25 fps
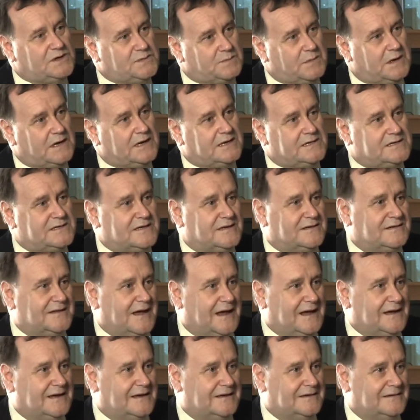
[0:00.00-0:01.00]
which means that
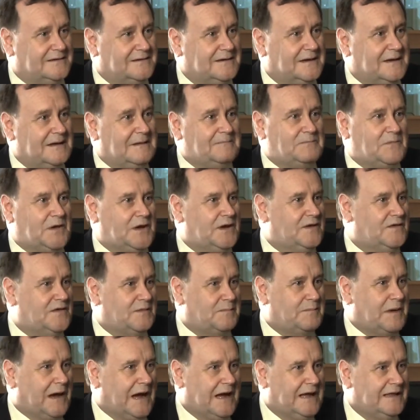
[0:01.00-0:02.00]
they can
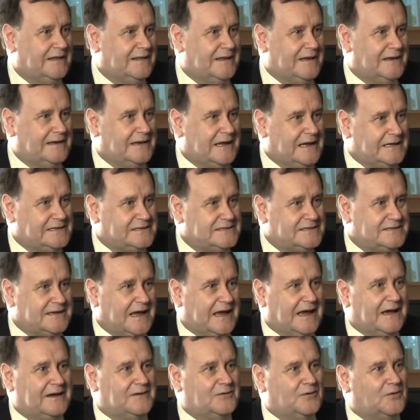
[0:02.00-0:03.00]
either pay their debts
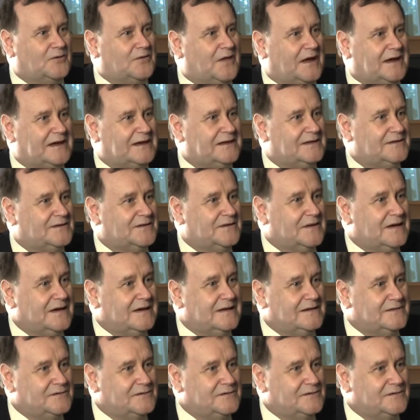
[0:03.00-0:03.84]
down or they can